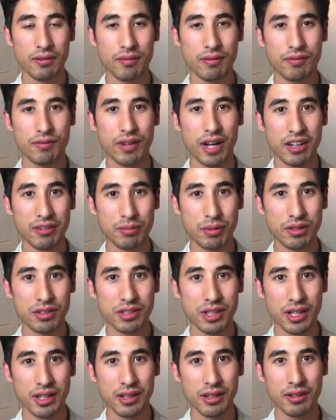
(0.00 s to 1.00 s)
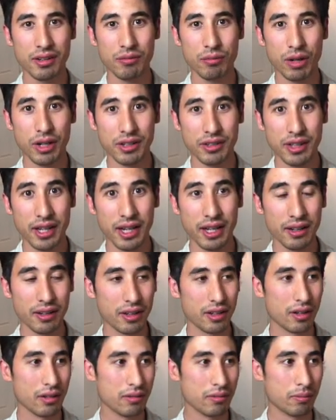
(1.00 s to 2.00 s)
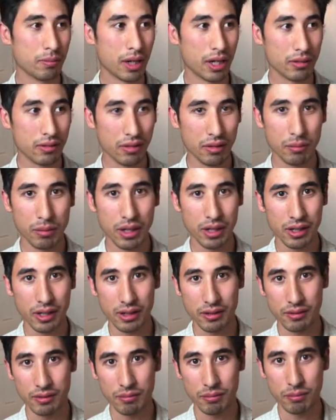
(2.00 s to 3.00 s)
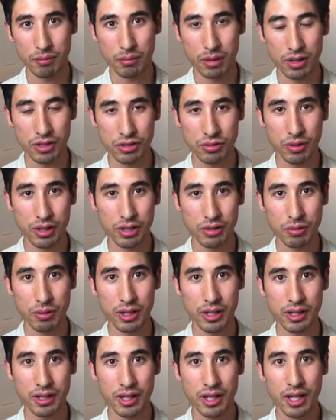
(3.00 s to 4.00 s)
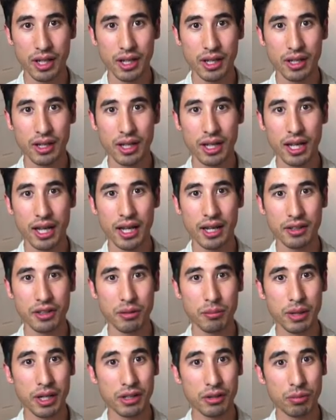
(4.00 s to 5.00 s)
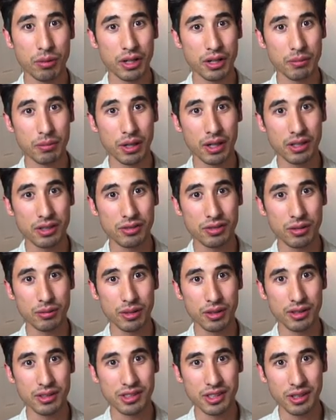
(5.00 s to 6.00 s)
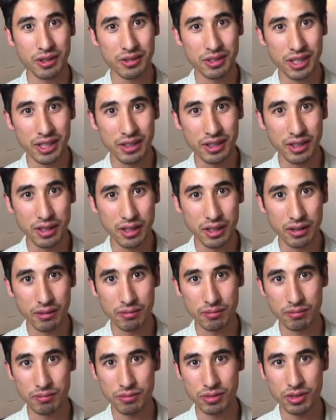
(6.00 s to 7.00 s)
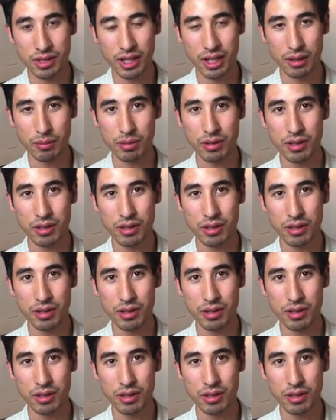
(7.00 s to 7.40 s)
5% in one day, bottom of the market in March 2020, and you made $20 from a zero DTE scalp.